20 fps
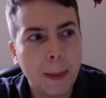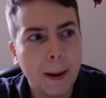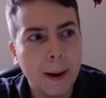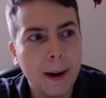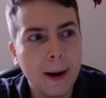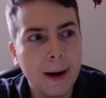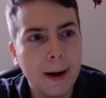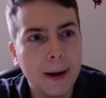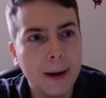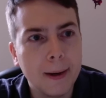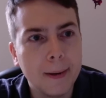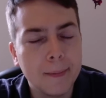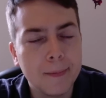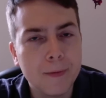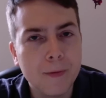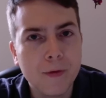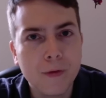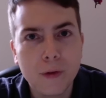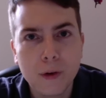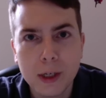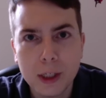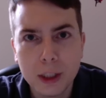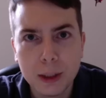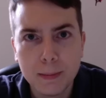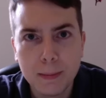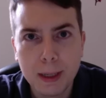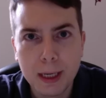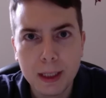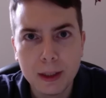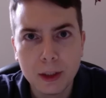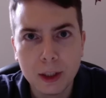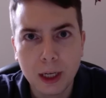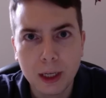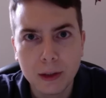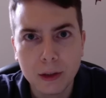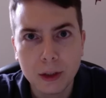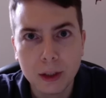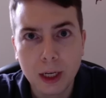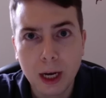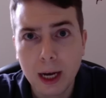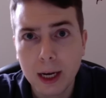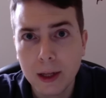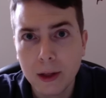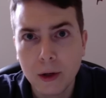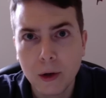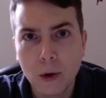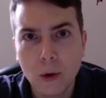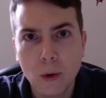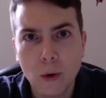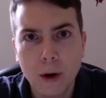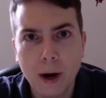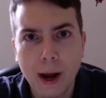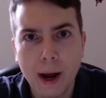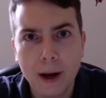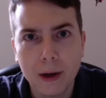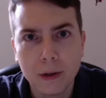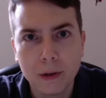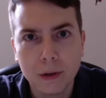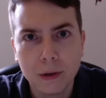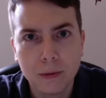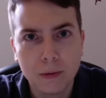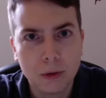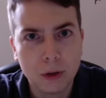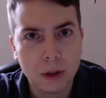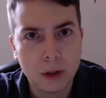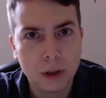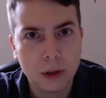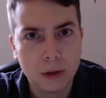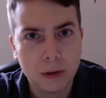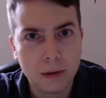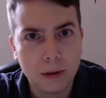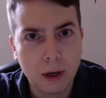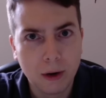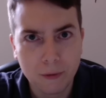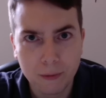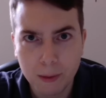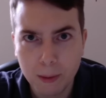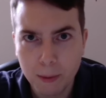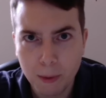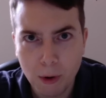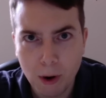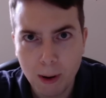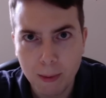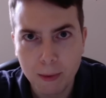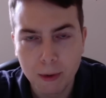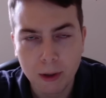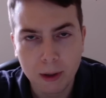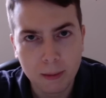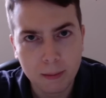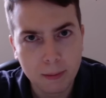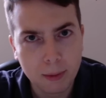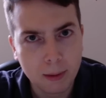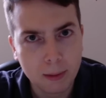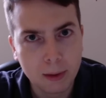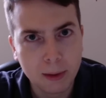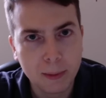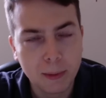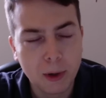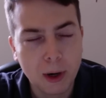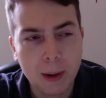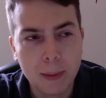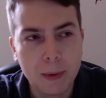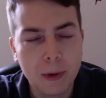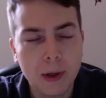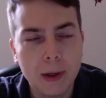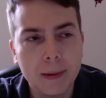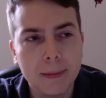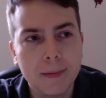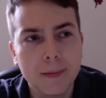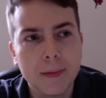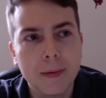um, free speech outside of the courthouse, which is government property, public property,